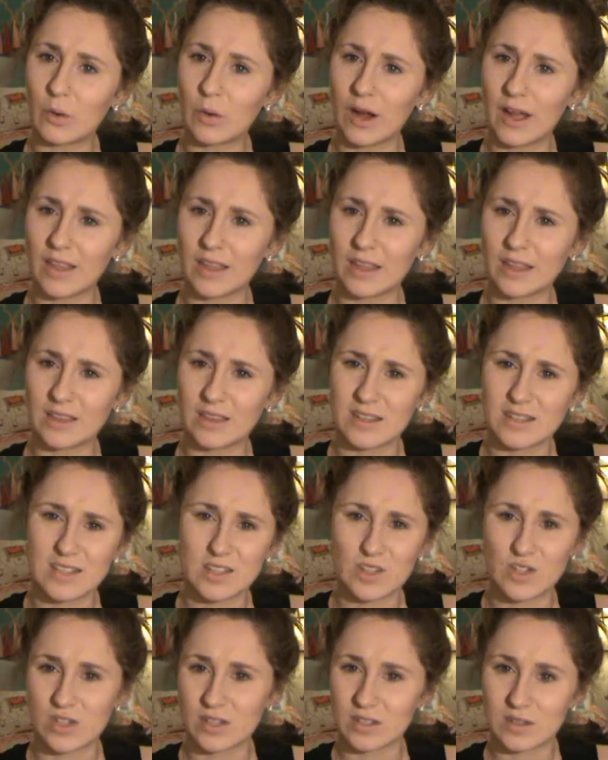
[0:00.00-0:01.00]
or I think this
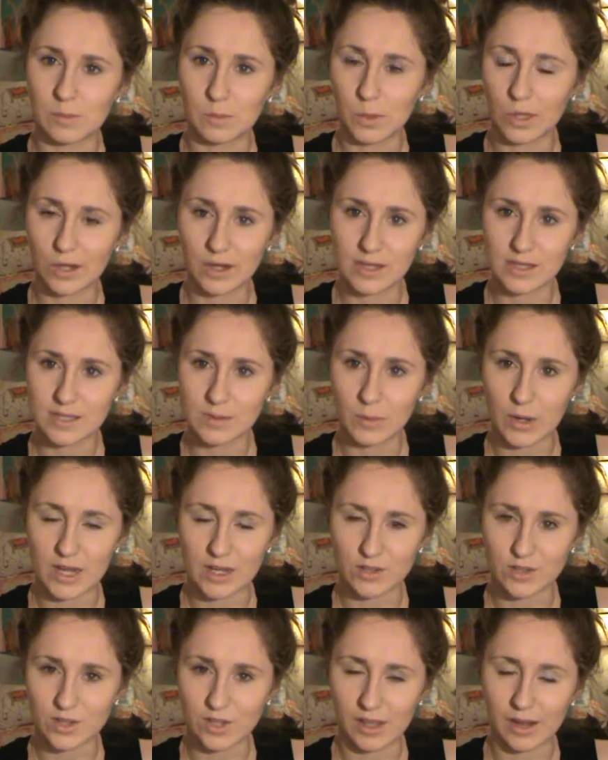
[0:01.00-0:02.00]
is just a beauty
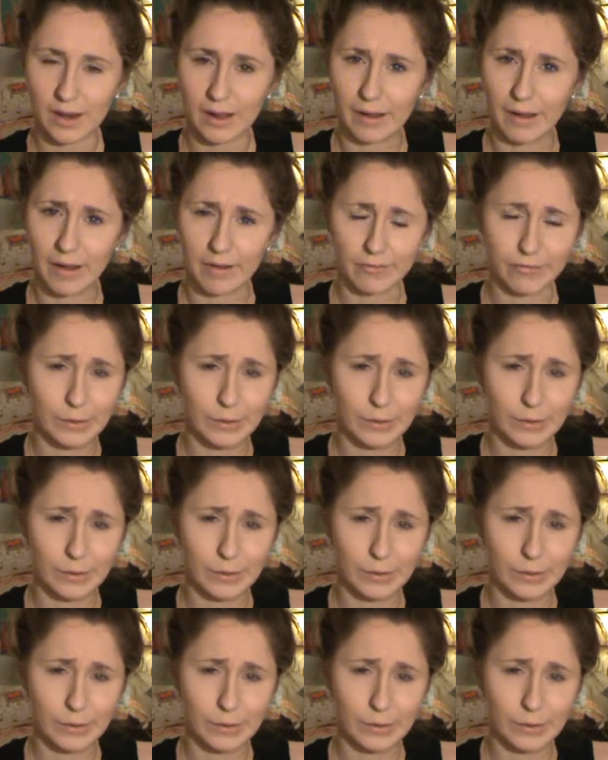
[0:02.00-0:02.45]
sponge that I got